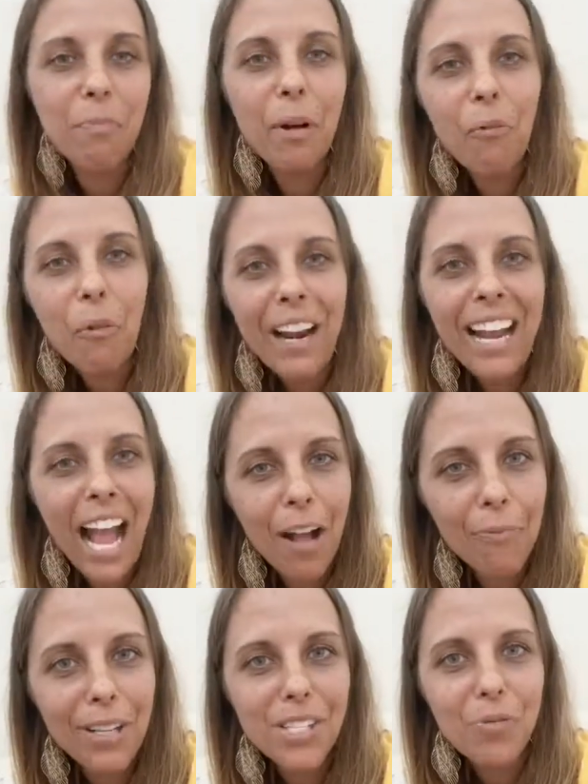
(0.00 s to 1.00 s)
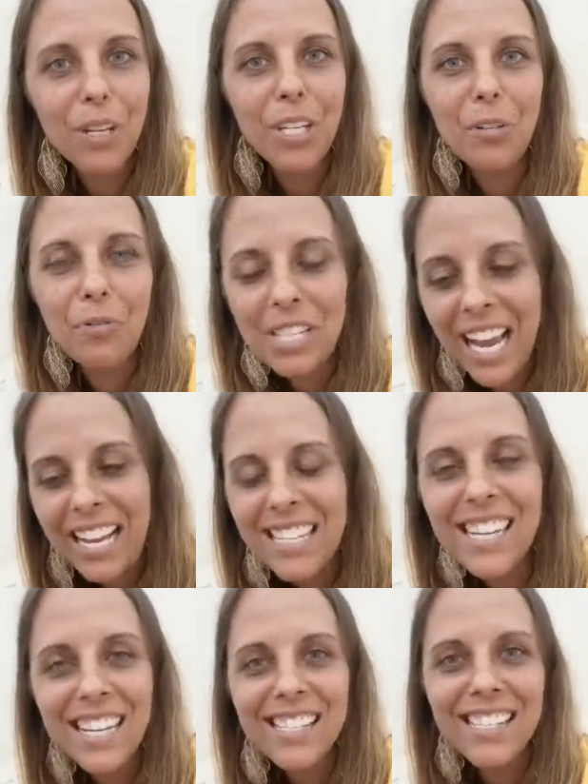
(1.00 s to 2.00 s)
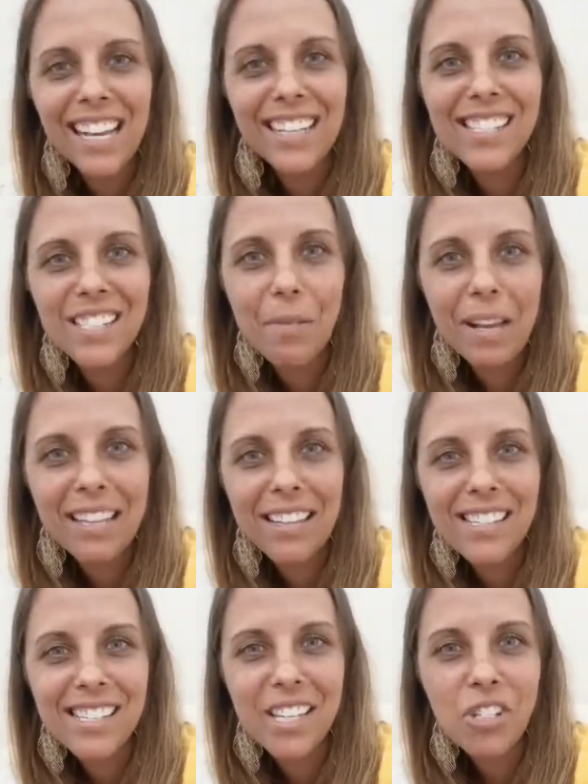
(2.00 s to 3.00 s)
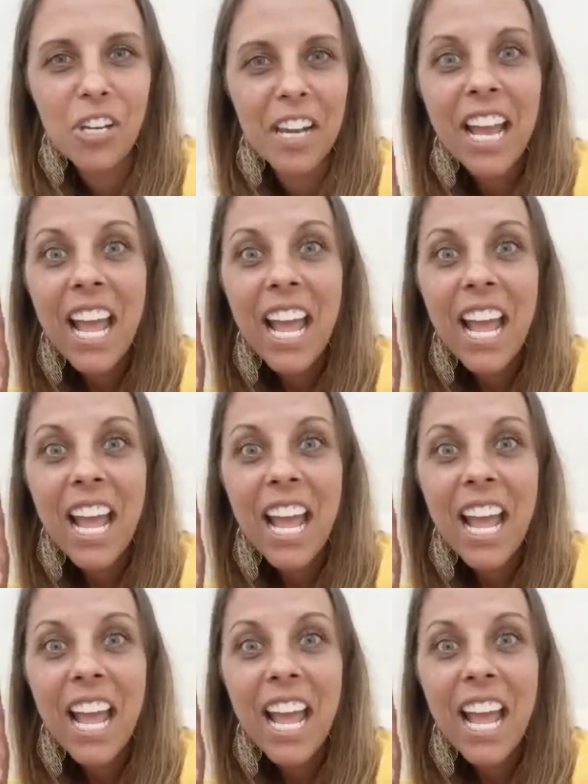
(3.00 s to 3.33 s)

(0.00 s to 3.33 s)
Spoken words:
But what happens when you take 10 seconds to make that decision?